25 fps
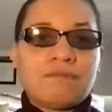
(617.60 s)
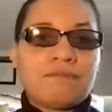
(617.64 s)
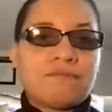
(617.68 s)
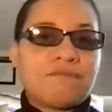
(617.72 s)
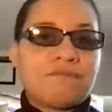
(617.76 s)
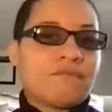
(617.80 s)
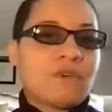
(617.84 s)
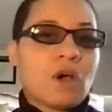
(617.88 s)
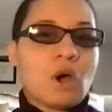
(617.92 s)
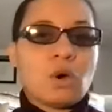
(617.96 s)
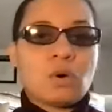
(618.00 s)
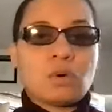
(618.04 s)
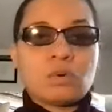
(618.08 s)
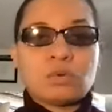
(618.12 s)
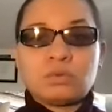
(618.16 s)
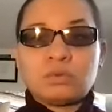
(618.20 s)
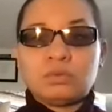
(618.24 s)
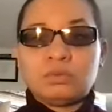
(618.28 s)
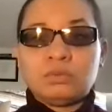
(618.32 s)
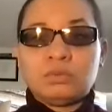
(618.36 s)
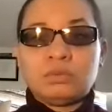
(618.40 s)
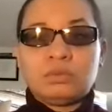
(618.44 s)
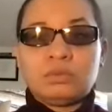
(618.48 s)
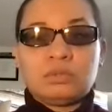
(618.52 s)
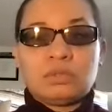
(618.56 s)

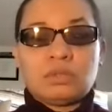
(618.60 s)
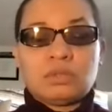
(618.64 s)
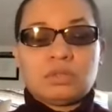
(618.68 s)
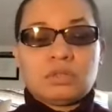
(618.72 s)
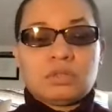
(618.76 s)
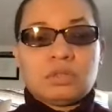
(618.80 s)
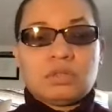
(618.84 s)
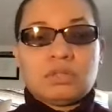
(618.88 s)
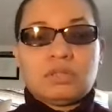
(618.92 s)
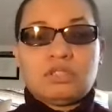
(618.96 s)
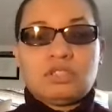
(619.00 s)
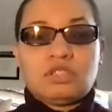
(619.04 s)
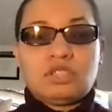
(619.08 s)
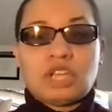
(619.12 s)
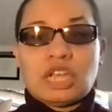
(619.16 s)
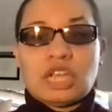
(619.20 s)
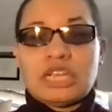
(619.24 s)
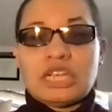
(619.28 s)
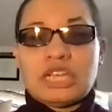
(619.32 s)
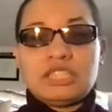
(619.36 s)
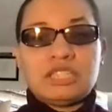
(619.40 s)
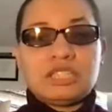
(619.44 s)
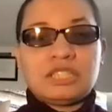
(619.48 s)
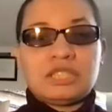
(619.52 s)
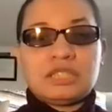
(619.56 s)
phone
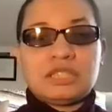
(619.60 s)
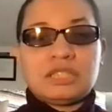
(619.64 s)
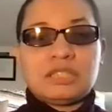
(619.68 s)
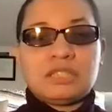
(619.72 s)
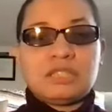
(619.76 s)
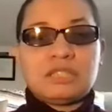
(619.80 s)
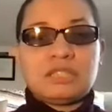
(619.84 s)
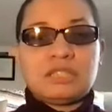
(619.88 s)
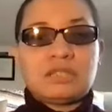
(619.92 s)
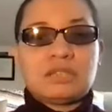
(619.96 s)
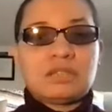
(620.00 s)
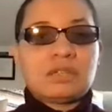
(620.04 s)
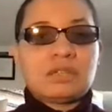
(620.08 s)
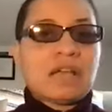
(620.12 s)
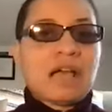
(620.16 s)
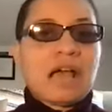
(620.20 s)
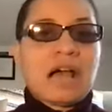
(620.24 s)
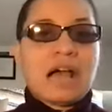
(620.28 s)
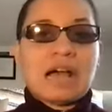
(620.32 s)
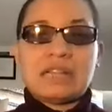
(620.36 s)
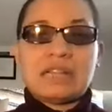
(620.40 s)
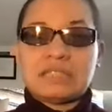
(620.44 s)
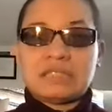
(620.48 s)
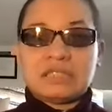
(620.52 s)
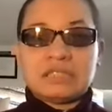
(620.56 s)
changes
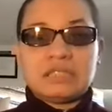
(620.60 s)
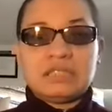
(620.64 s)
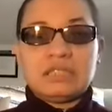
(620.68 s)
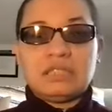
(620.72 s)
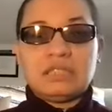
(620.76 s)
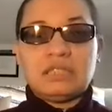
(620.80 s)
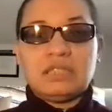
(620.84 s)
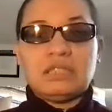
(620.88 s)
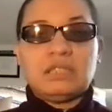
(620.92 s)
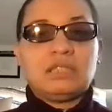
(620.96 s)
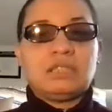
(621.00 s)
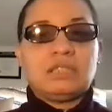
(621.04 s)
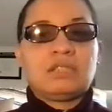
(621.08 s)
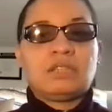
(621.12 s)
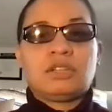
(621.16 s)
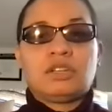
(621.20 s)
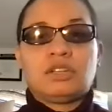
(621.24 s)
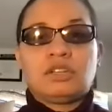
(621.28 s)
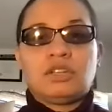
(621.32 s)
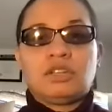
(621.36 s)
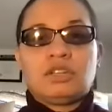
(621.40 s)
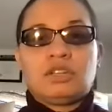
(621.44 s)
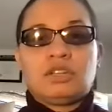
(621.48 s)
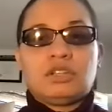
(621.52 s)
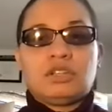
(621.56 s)
constantly.
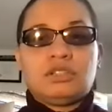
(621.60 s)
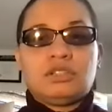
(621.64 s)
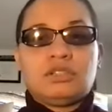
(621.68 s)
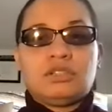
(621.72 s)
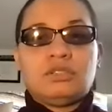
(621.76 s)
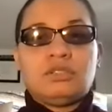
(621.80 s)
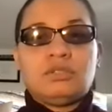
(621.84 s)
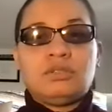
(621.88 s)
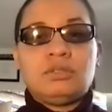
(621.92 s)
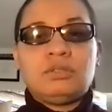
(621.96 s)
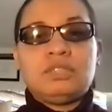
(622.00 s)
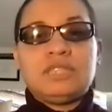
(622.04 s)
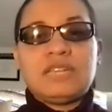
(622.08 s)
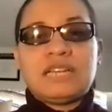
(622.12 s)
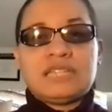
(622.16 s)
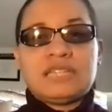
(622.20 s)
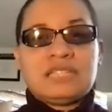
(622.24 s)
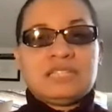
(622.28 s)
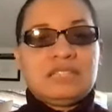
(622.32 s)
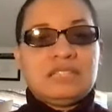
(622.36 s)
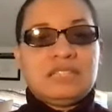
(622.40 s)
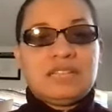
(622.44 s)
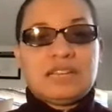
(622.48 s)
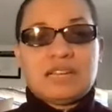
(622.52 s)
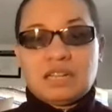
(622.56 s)
You just
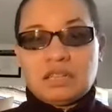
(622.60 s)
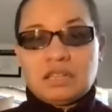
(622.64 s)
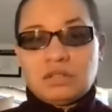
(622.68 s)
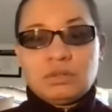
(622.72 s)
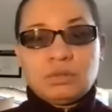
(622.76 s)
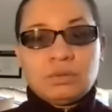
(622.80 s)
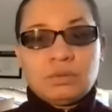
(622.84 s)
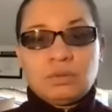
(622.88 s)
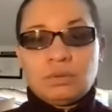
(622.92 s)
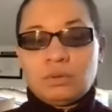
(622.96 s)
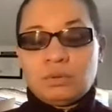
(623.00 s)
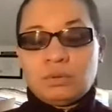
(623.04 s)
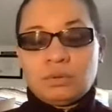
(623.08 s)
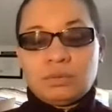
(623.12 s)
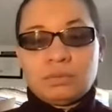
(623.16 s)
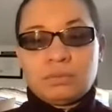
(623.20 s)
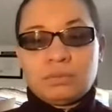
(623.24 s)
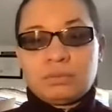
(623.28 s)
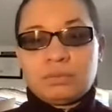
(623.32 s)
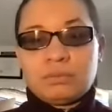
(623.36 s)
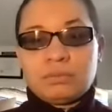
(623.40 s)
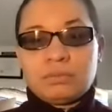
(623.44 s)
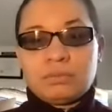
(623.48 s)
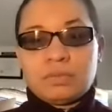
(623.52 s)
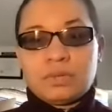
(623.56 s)
get a new
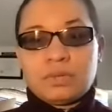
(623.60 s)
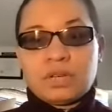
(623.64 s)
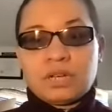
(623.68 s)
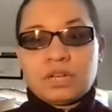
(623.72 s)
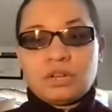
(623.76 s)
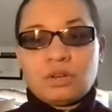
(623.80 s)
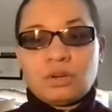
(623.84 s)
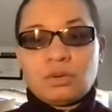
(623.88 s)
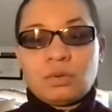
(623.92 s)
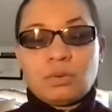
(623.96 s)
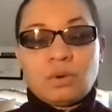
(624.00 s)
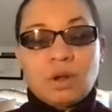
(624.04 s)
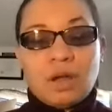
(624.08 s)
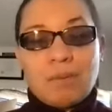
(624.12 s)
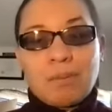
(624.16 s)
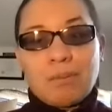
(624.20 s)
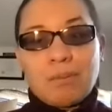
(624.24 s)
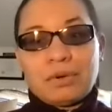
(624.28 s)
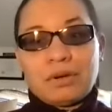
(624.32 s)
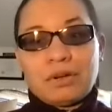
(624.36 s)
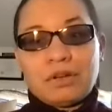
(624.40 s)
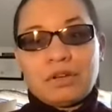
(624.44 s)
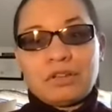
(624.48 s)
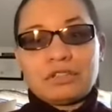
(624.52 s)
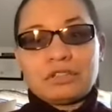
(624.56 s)

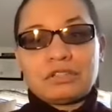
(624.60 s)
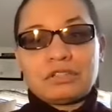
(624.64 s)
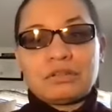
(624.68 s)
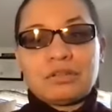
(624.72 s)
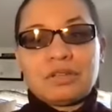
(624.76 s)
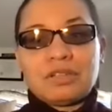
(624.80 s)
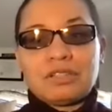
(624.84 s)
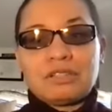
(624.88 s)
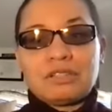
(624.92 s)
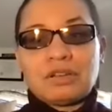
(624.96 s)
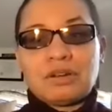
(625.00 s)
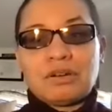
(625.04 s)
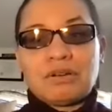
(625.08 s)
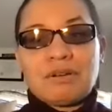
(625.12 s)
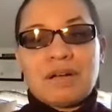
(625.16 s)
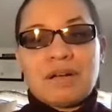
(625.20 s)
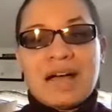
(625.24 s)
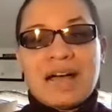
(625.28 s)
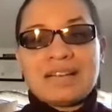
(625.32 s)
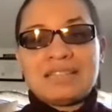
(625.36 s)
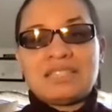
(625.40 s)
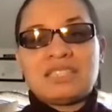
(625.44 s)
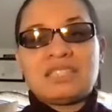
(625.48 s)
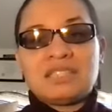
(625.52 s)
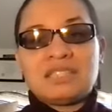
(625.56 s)
number. So
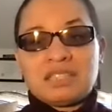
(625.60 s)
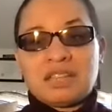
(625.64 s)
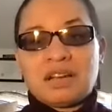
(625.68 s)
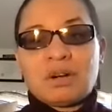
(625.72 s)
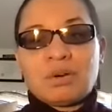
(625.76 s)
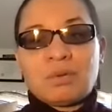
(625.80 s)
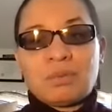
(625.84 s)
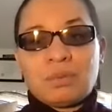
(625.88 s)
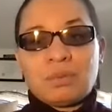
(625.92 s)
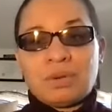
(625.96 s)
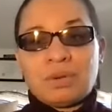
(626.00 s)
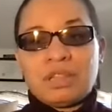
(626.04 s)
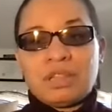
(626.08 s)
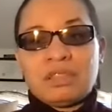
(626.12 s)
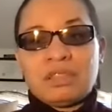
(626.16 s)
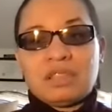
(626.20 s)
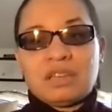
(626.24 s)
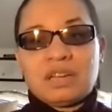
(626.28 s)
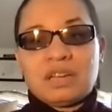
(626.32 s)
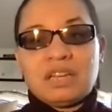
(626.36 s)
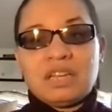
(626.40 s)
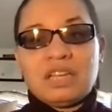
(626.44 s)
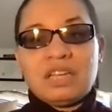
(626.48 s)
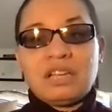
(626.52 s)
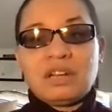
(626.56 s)
I stuck with
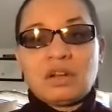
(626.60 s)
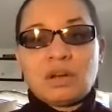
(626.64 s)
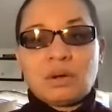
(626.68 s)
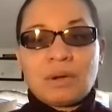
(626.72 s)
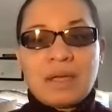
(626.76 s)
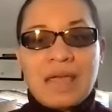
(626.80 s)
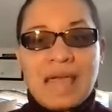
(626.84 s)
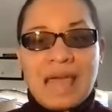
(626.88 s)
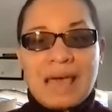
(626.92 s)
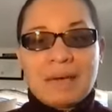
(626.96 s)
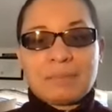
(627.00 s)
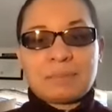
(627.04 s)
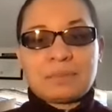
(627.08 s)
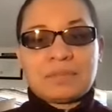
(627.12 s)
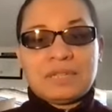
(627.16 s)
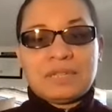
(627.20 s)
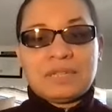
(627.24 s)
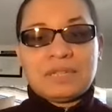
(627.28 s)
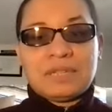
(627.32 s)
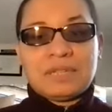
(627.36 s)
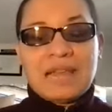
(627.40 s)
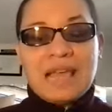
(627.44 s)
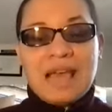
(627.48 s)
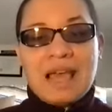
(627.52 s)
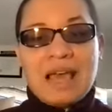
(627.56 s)

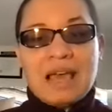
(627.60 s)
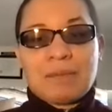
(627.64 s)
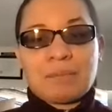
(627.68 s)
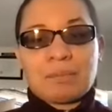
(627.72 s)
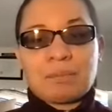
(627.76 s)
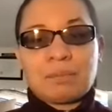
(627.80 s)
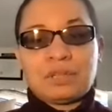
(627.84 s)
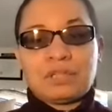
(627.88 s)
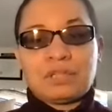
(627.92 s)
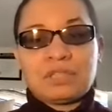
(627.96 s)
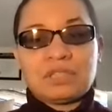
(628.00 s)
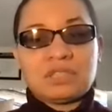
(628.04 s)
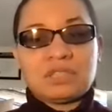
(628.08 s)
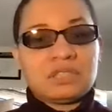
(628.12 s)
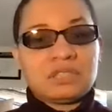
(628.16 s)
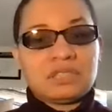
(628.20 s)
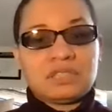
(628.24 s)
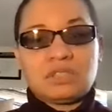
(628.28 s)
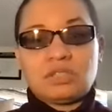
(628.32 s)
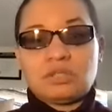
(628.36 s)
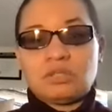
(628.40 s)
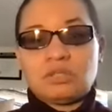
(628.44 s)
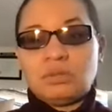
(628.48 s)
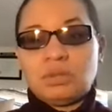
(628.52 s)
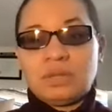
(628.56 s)
Caption app because
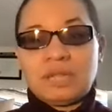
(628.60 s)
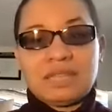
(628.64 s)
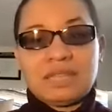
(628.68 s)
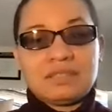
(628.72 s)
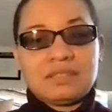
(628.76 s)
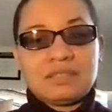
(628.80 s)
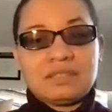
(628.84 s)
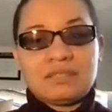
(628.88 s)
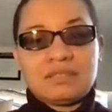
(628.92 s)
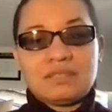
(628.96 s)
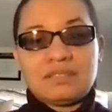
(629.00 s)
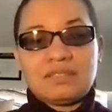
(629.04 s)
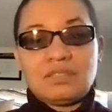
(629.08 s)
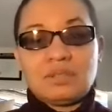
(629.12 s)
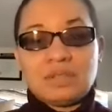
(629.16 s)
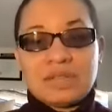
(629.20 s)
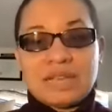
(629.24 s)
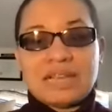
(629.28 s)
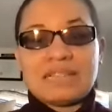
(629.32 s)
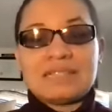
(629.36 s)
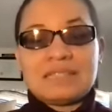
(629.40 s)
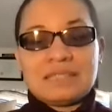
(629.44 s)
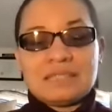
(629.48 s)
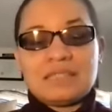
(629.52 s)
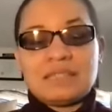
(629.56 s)
you
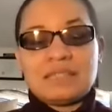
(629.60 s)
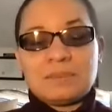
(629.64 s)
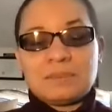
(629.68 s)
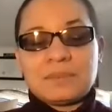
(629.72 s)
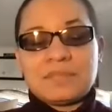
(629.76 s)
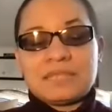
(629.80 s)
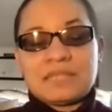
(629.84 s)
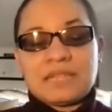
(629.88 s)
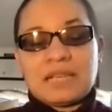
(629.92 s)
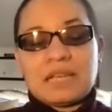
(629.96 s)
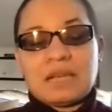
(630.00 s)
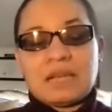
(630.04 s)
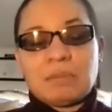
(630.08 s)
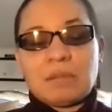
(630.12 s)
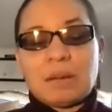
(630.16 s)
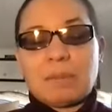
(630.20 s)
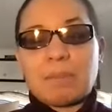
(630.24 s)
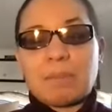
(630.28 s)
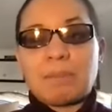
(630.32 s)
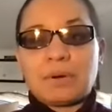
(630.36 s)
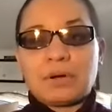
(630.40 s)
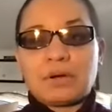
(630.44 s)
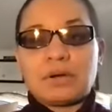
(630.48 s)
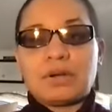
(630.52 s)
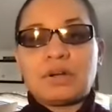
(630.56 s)
get to keep the same
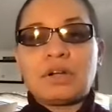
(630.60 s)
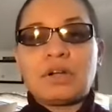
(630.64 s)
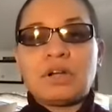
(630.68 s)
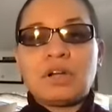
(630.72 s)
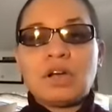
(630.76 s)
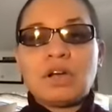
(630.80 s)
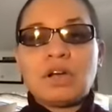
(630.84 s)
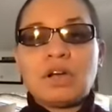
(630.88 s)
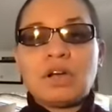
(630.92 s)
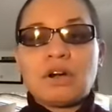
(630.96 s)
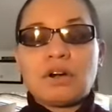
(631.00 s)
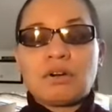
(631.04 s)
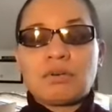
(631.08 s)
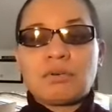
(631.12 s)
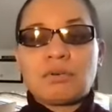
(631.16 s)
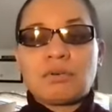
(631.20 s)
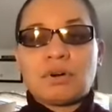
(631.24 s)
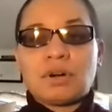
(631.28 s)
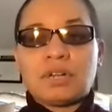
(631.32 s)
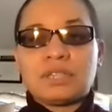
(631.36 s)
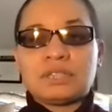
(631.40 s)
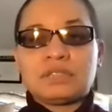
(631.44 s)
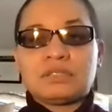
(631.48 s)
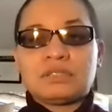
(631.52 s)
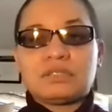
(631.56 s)
number
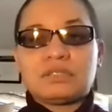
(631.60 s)
across